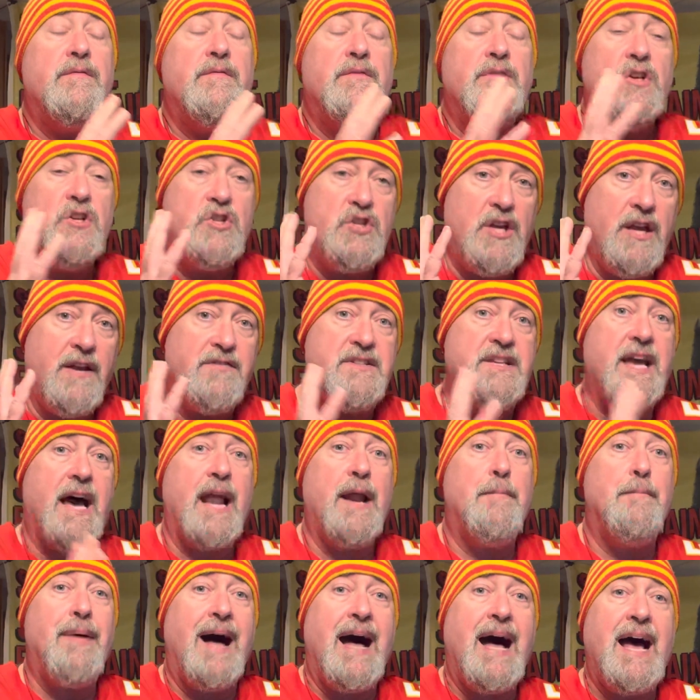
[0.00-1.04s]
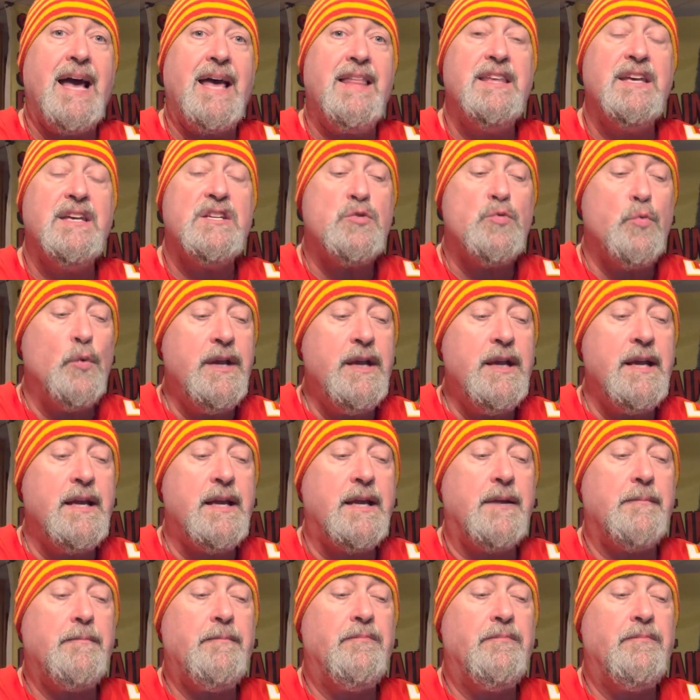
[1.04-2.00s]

The Chiefs got a bye this week.